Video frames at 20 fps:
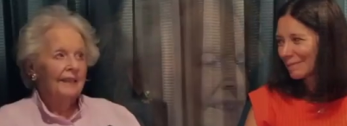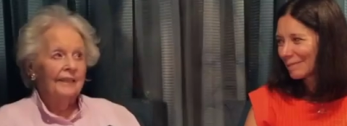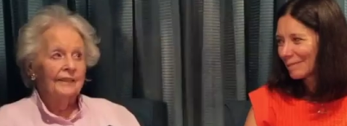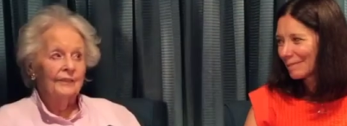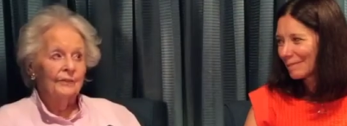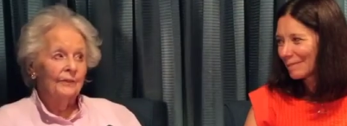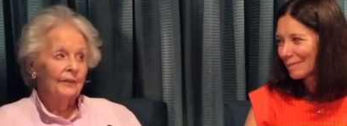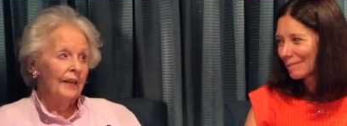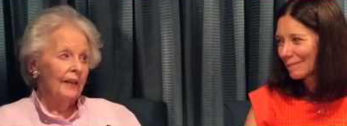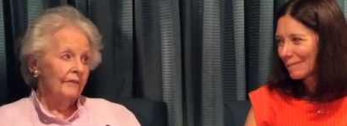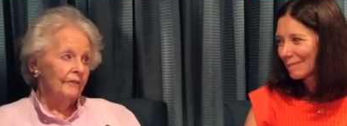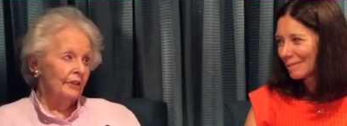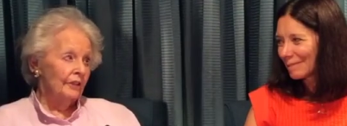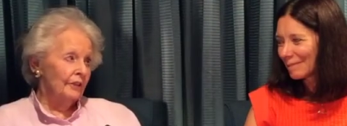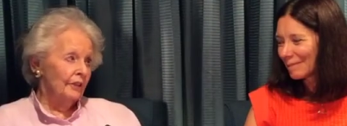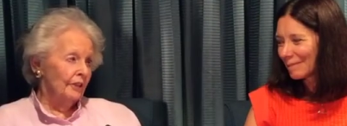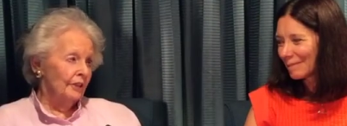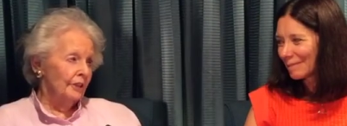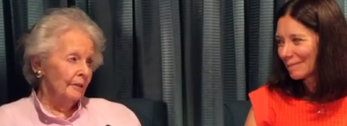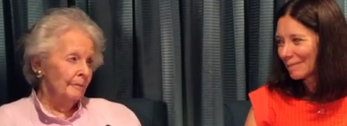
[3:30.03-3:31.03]
Speaker 1: I don't have to
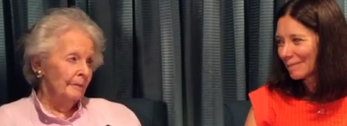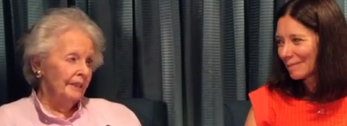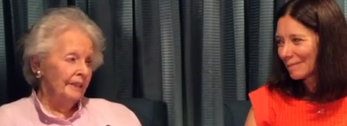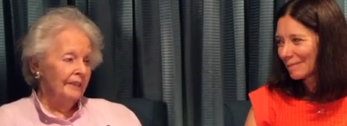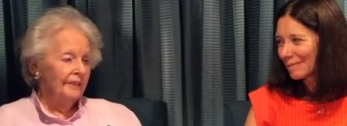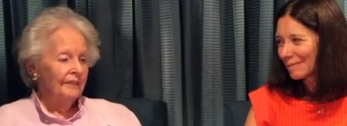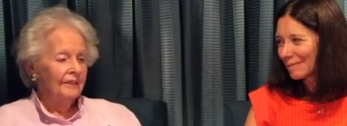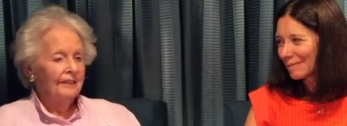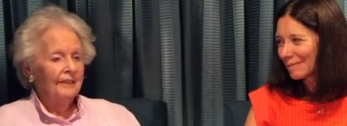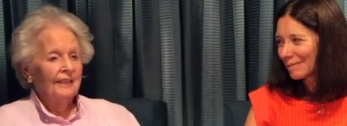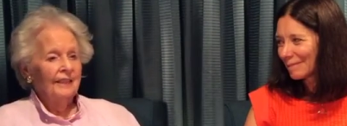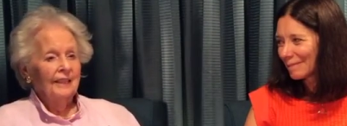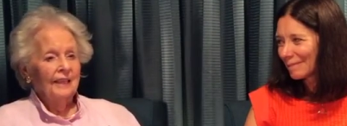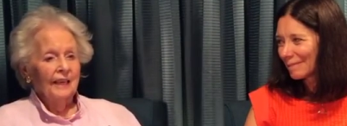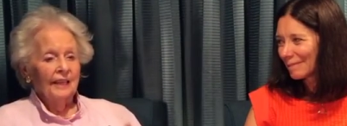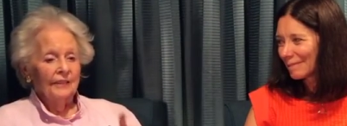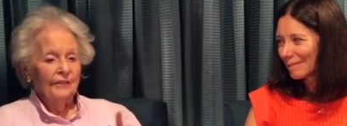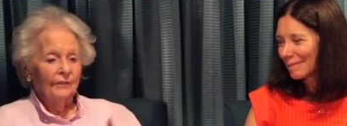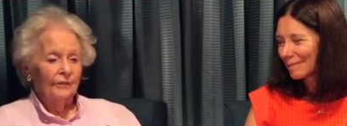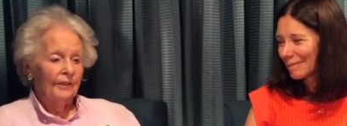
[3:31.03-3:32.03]
cook a meal.
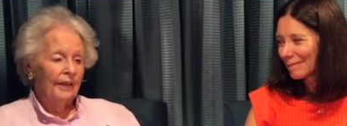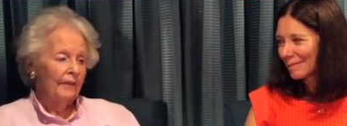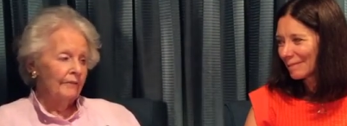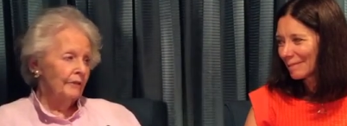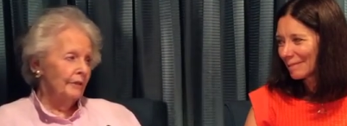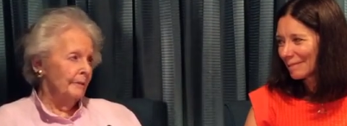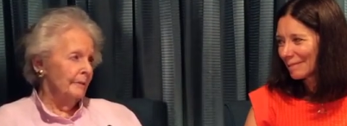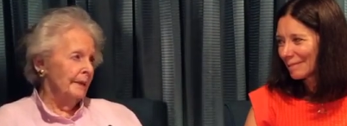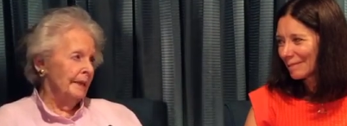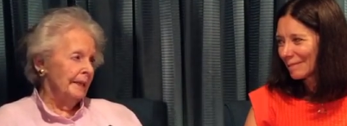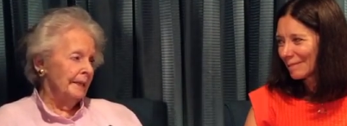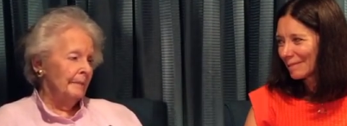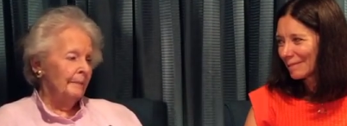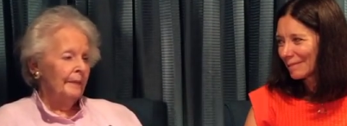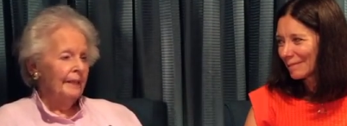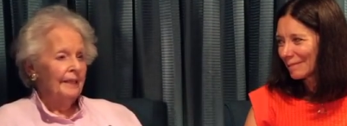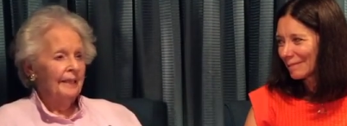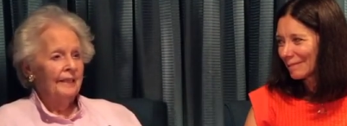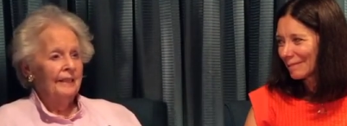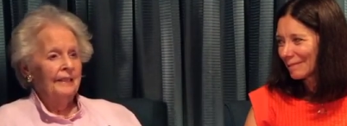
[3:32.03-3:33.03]
I don't have to make a
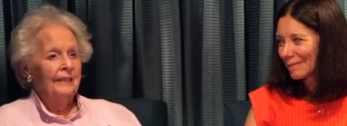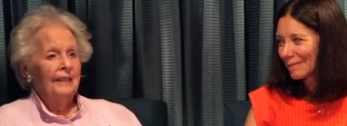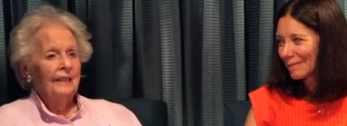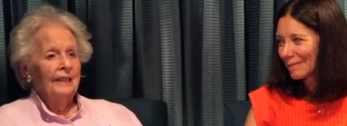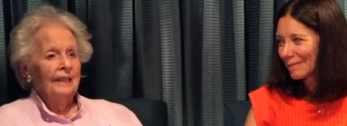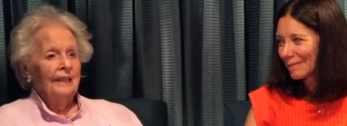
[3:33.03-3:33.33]
bed.